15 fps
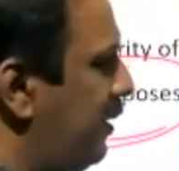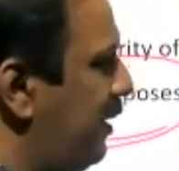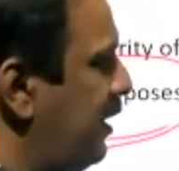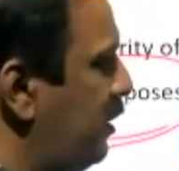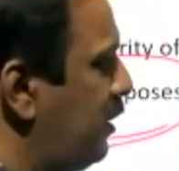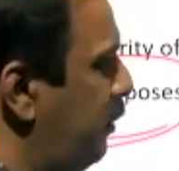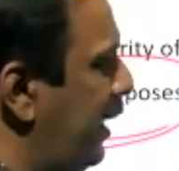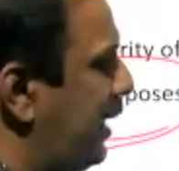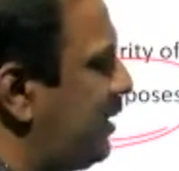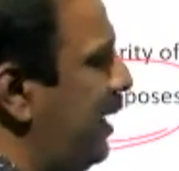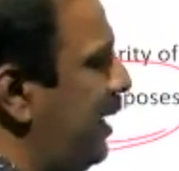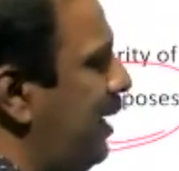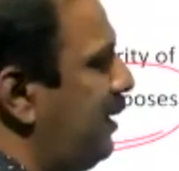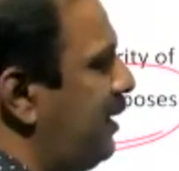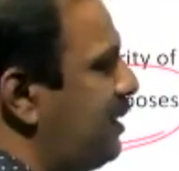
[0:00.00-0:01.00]
this is back
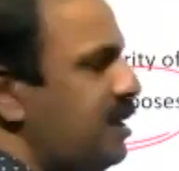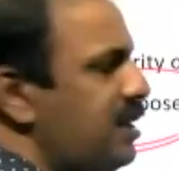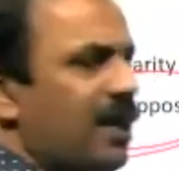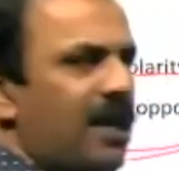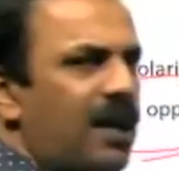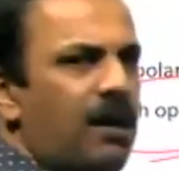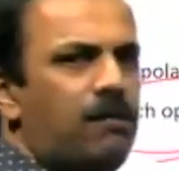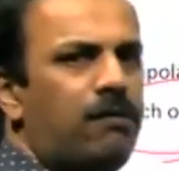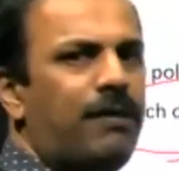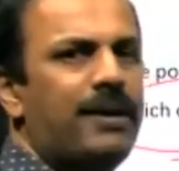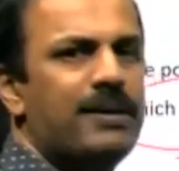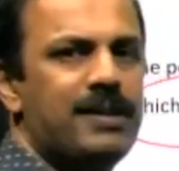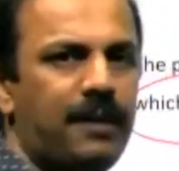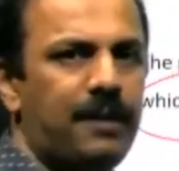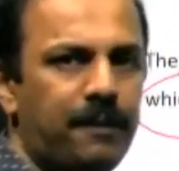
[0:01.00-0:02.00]
side and this is
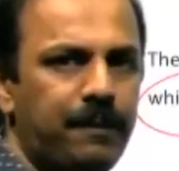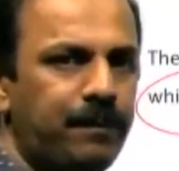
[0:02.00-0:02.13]
front side.